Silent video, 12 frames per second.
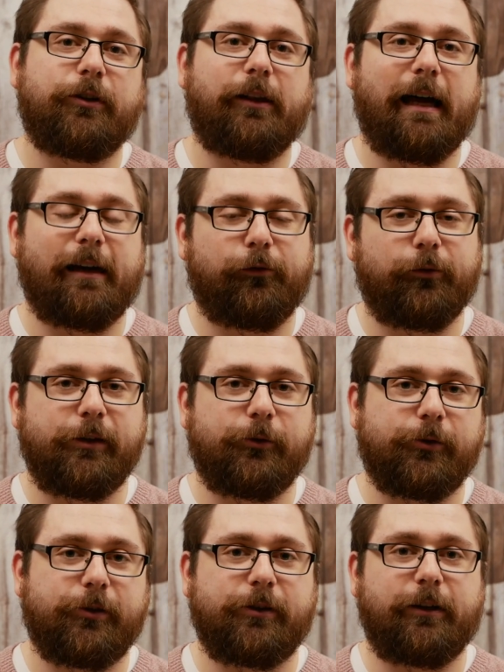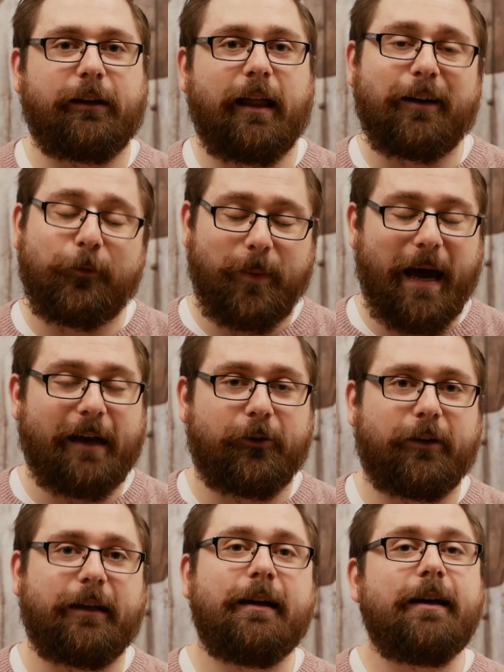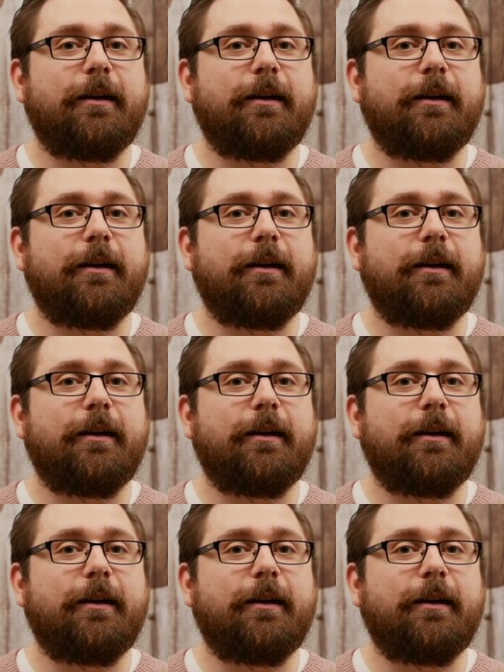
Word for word: a lot of resources and a lot of battery.